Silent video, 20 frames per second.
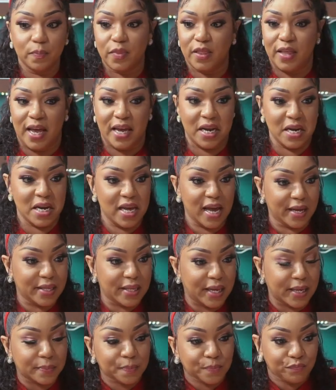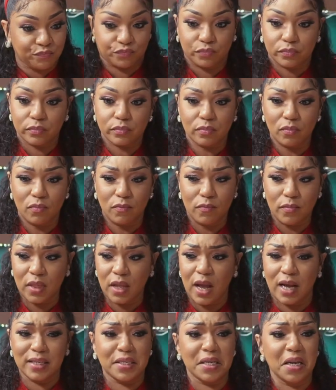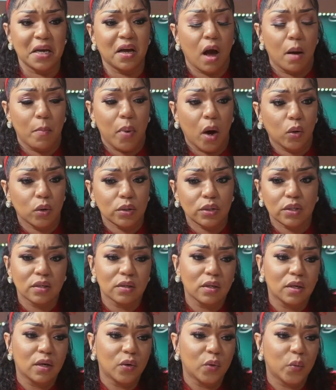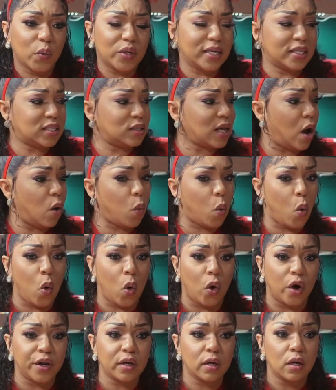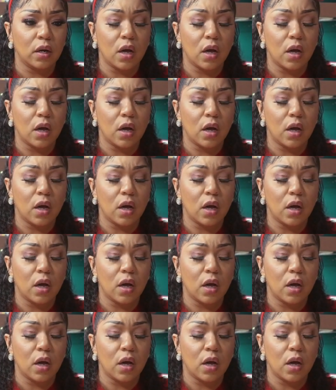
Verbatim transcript: Then in the ending, I see they come out with this award,